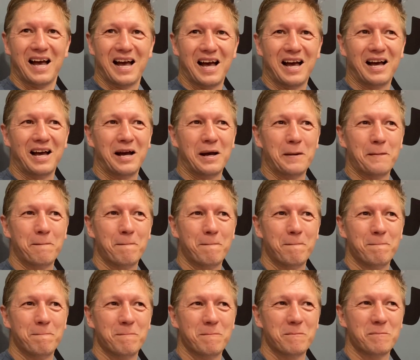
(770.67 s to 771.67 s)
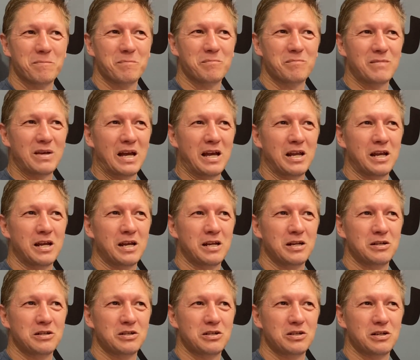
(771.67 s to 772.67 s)

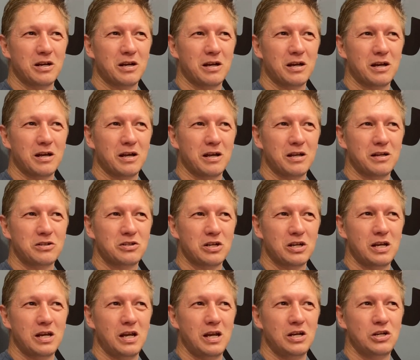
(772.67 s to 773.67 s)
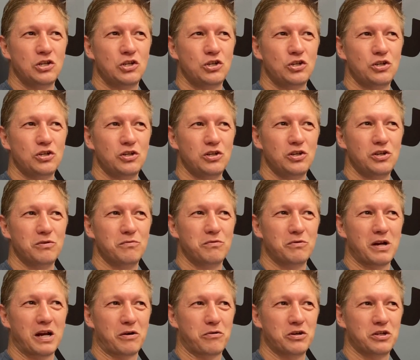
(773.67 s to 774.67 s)
And to hedge
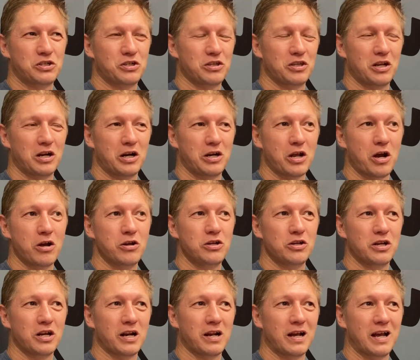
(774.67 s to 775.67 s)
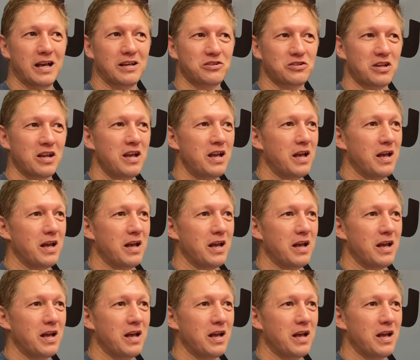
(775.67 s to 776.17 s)
a question that I know you're going to ask,